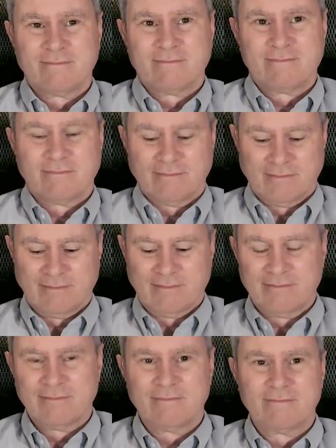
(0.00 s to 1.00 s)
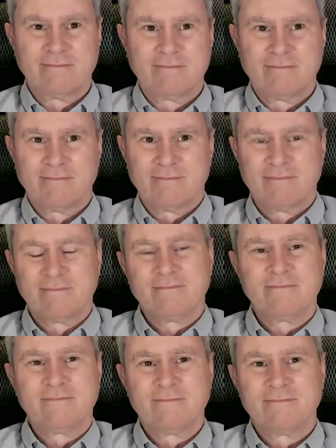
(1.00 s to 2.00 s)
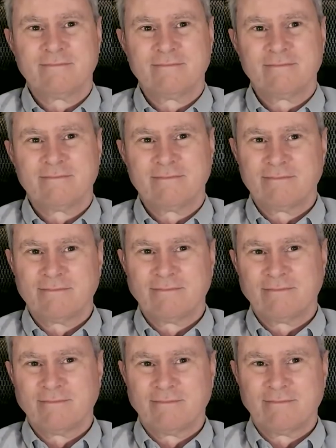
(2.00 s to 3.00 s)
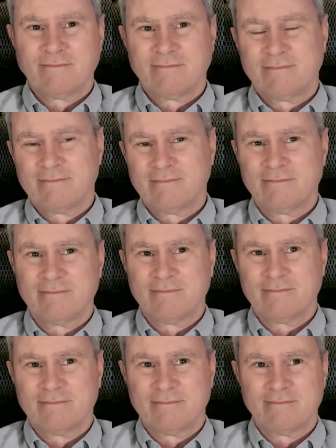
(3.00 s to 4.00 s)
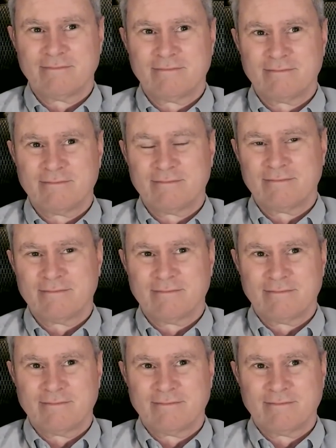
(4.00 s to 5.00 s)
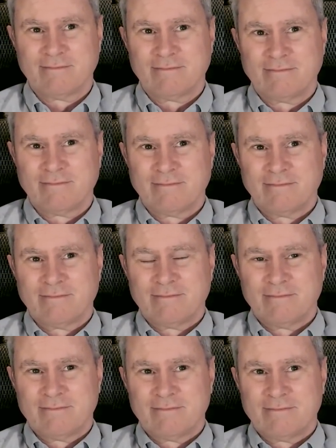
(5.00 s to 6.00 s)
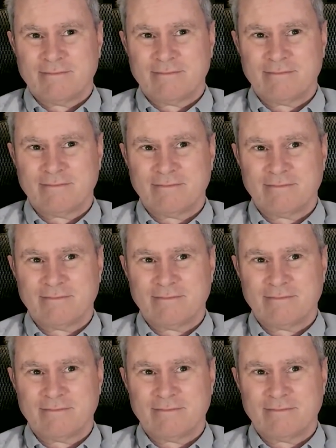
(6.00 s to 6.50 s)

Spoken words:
(not speaking)